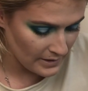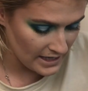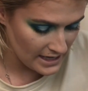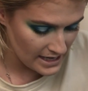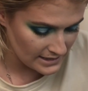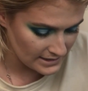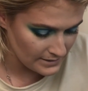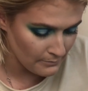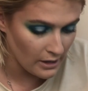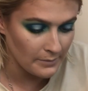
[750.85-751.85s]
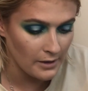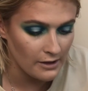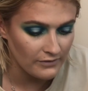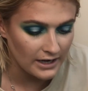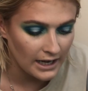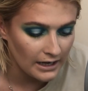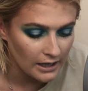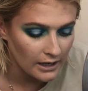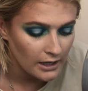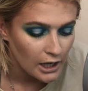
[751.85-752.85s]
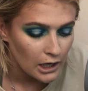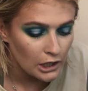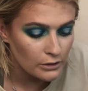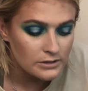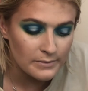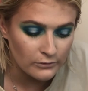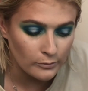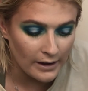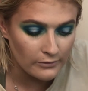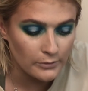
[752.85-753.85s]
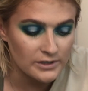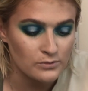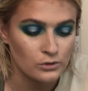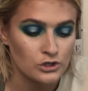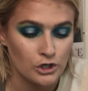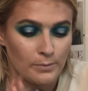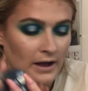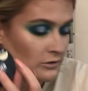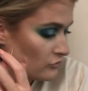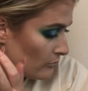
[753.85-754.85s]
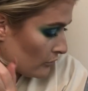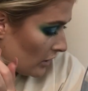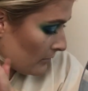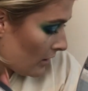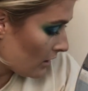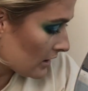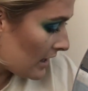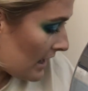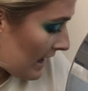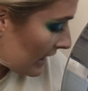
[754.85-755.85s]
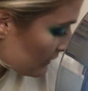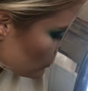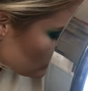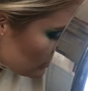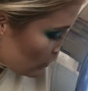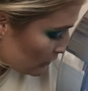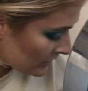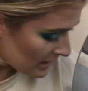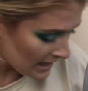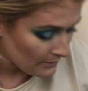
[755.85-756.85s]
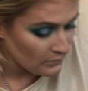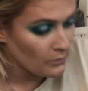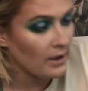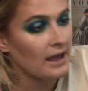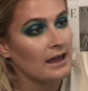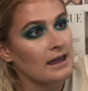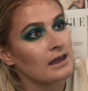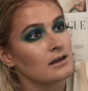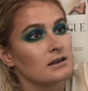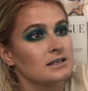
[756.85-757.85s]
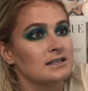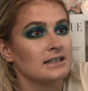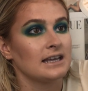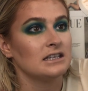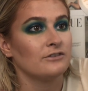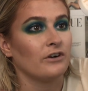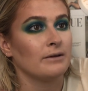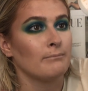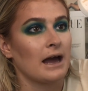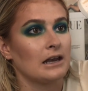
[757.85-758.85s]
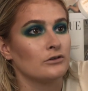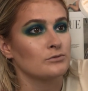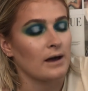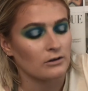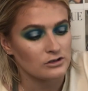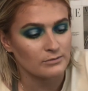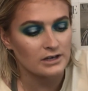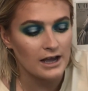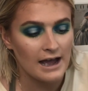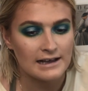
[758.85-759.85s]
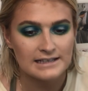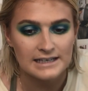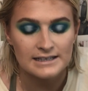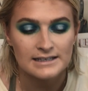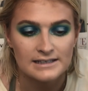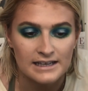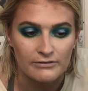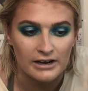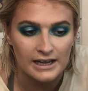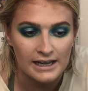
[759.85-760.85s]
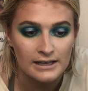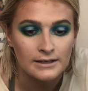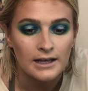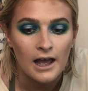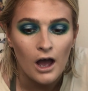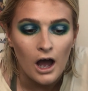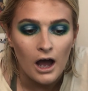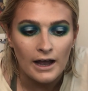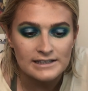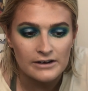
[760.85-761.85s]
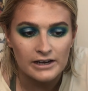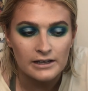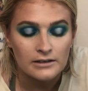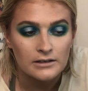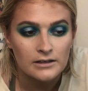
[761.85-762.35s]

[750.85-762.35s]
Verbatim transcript: PS My Perfect Colour Loose Mineral Powder, which was £2 from Primark. And I've also got the Emmy Skin Define Matte Loose Palette. So I'm going to ask Siri. Hi Siri.